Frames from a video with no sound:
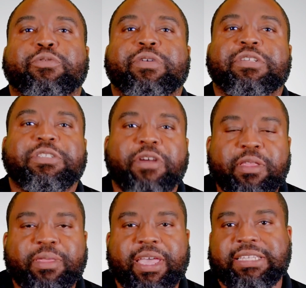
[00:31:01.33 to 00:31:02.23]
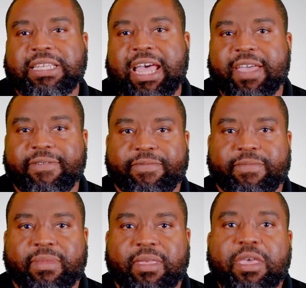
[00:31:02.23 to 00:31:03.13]
doing certain things in life.
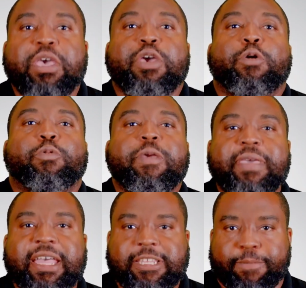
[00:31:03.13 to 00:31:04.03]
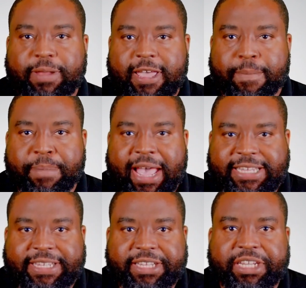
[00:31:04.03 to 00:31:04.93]
We begin to play a
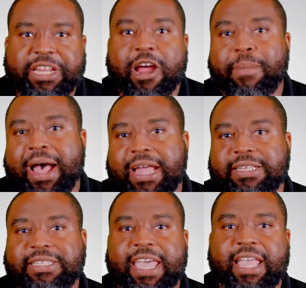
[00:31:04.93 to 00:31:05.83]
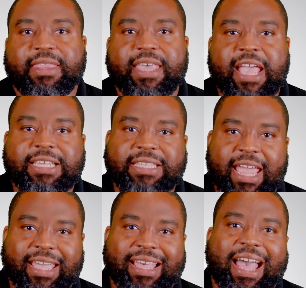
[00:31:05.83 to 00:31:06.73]
message in our mind, saying things
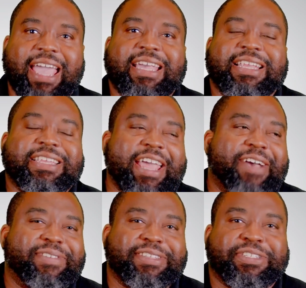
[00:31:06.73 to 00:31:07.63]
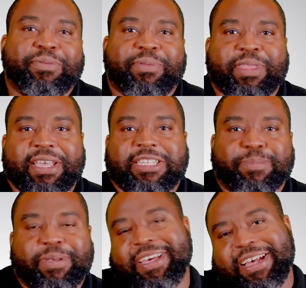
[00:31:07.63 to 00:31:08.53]
like, I can never do this
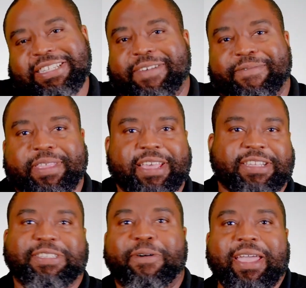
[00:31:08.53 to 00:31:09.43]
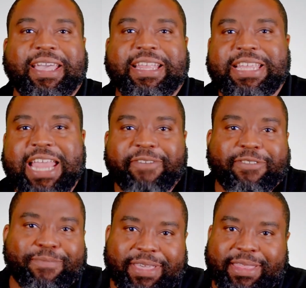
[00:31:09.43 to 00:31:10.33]
because of this, or I can
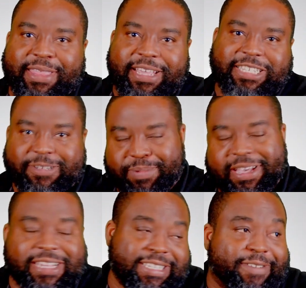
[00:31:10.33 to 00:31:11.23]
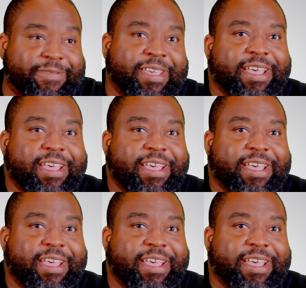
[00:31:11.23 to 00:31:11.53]
never be this because of